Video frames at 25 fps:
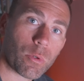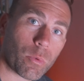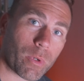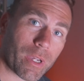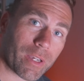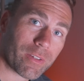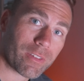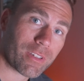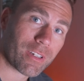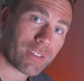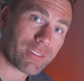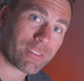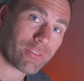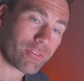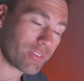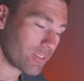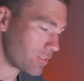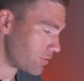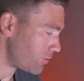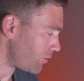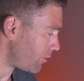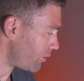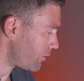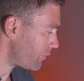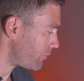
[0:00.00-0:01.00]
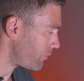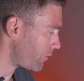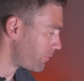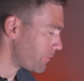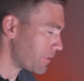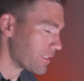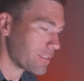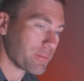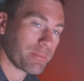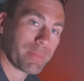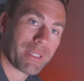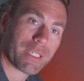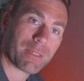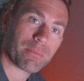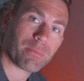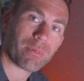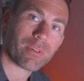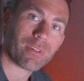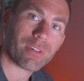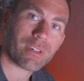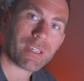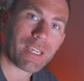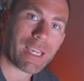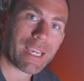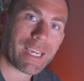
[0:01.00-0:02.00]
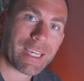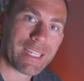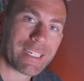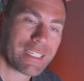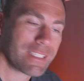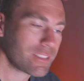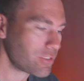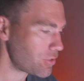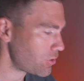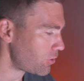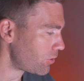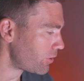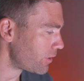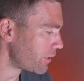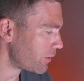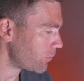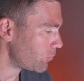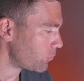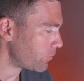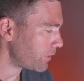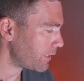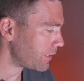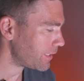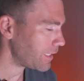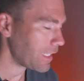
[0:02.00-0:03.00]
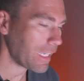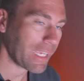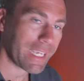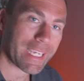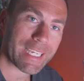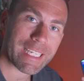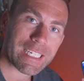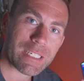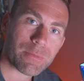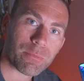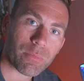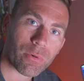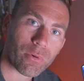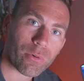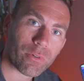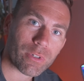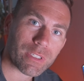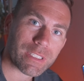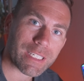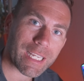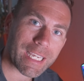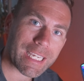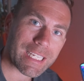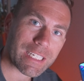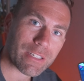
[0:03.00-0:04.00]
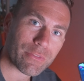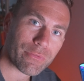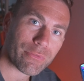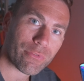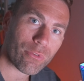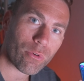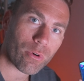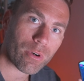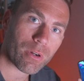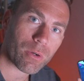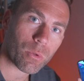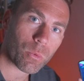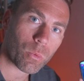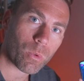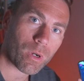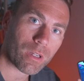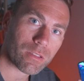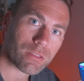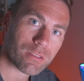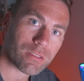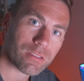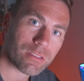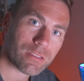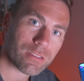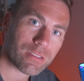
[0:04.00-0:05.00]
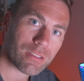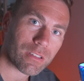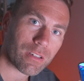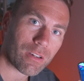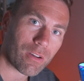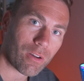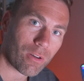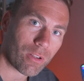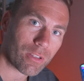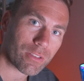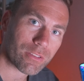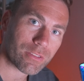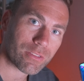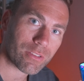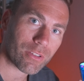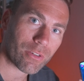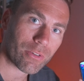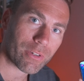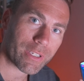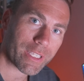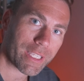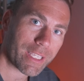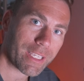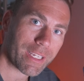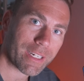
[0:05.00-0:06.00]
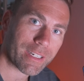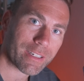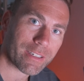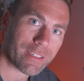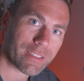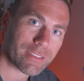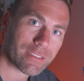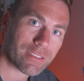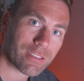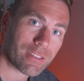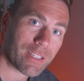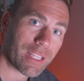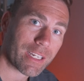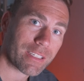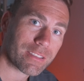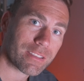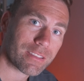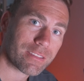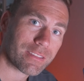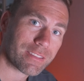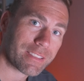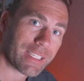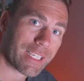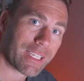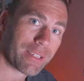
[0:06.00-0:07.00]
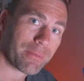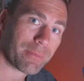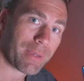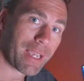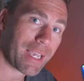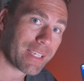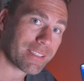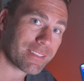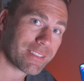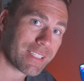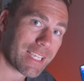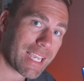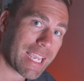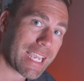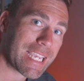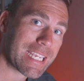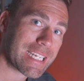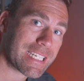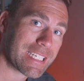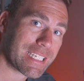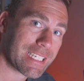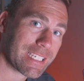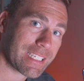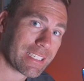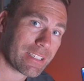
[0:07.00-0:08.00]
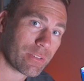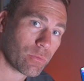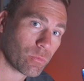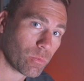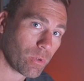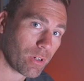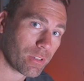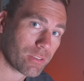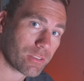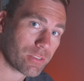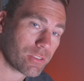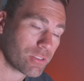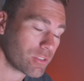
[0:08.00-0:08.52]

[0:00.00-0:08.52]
we've got the result from this big boy, and it's charging with 8.84 watts also here. So that is the same as the 18 watts